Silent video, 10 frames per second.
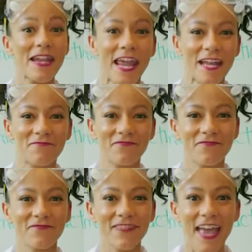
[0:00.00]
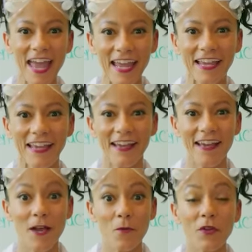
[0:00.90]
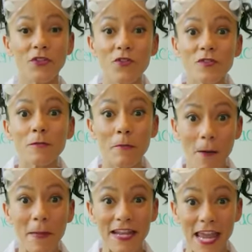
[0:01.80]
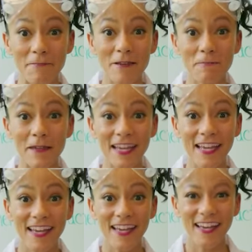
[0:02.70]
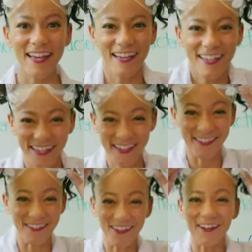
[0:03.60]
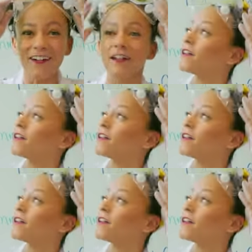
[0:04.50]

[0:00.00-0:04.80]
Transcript: name. Hey, will you spell my name with me? Cool.